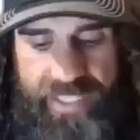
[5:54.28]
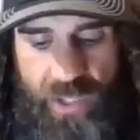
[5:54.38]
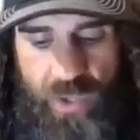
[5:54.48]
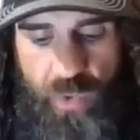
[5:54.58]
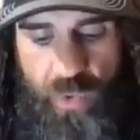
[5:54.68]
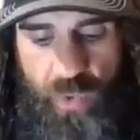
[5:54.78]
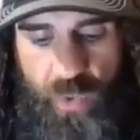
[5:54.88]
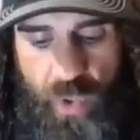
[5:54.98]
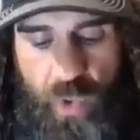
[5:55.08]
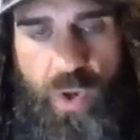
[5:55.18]

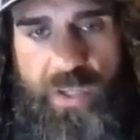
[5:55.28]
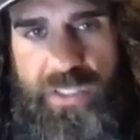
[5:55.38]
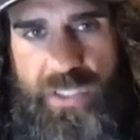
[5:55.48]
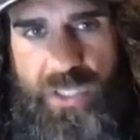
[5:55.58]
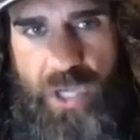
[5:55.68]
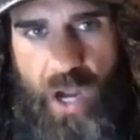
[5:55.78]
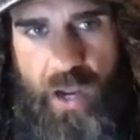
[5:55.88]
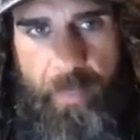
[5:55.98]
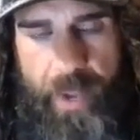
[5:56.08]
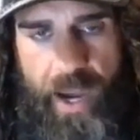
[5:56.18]
who wants to talk
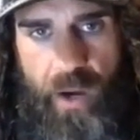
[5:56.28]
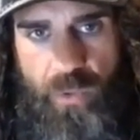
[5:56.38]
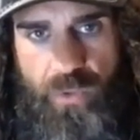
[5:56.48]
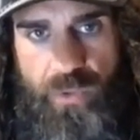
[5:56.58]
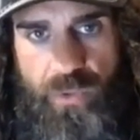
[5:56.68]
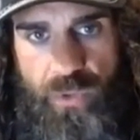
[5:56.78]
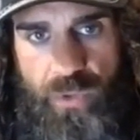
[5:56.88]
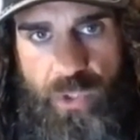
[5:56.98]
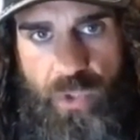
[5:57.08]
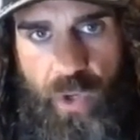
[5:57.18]
about
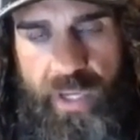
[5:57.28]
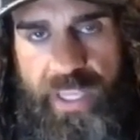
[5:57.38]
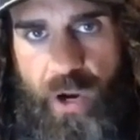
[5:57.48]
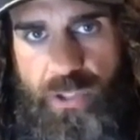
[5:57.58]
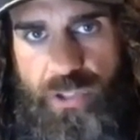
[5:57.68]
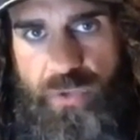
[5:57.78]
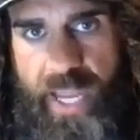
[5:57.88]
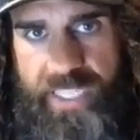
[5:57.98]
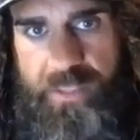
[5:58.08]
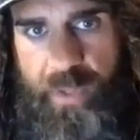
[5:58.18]
your ER shred
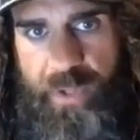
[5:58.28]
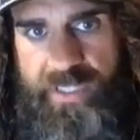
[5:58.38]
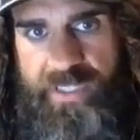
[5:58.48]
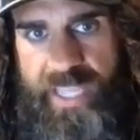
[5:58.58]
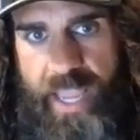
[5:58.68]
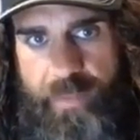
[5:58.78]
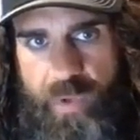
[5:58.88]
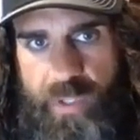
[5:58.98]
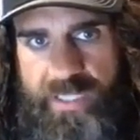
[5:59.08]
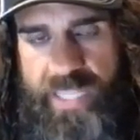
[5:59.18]
experience, Tammy?
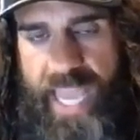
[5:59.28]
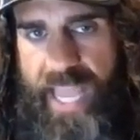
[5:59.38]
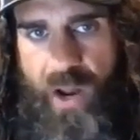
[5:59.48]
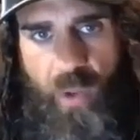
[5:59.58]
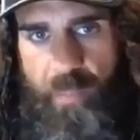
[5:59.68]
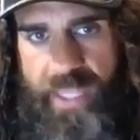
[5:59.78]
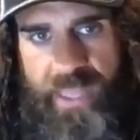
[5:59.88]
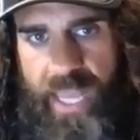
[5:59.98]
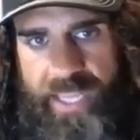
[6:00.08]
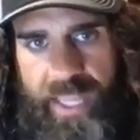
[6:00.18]
What's that all been
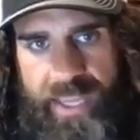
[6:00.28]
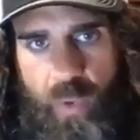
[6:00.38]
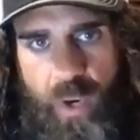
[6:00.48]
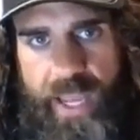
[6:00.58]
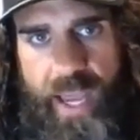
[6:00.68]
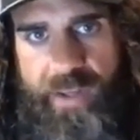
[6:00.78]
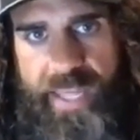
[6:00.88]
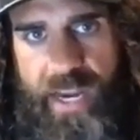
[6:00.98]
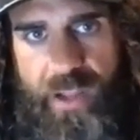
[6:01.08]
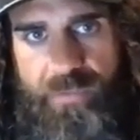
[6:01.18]
like? How did
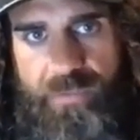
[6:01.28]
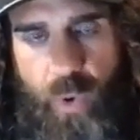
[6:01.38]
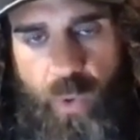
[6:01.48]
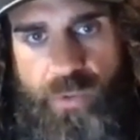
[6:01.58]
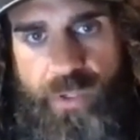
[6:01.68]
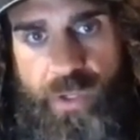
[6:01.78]
that unfold?